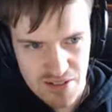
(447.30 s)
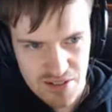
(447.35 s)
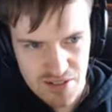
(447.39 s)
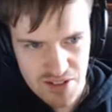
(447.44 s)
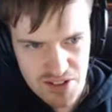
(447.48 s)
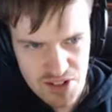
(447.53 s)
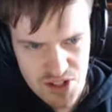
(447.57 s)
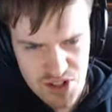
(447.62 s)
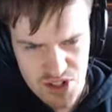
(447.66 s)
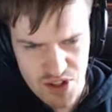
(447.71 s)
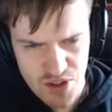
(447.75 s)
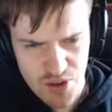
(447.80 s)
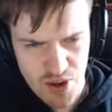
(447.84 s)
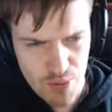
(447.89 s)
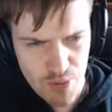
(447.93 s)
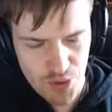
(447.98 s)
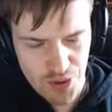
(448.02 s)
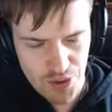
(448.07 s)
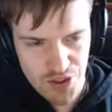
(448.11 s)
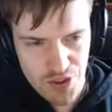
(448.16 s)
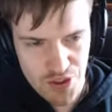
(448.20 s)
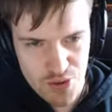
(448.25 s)
Guessing you're
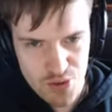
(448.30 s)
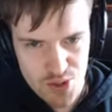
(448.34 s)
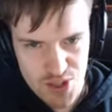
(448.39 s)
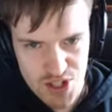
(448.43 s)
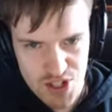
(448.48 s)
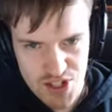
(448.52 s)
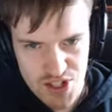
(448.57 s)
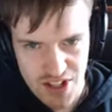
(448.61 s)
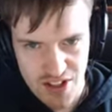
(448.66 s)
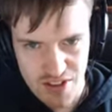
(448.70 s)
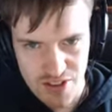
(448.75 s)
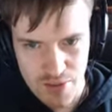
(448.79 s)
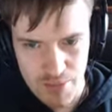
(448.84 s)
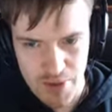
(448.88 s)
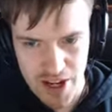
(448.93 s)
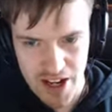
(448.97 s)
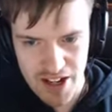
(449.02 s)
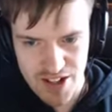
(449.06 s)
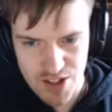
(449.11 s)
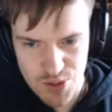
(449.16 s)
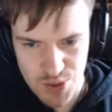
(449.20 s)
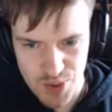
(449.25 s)
able to use this thing in the
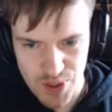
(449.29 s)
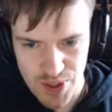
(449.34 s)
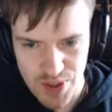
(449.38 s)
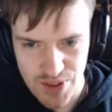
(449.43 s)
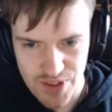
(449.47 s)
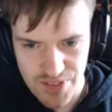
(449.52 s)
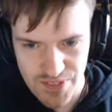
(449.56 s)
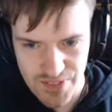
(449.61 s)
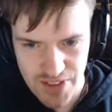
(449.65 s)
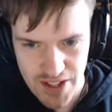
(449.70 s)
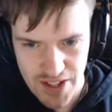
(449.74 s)
back as well.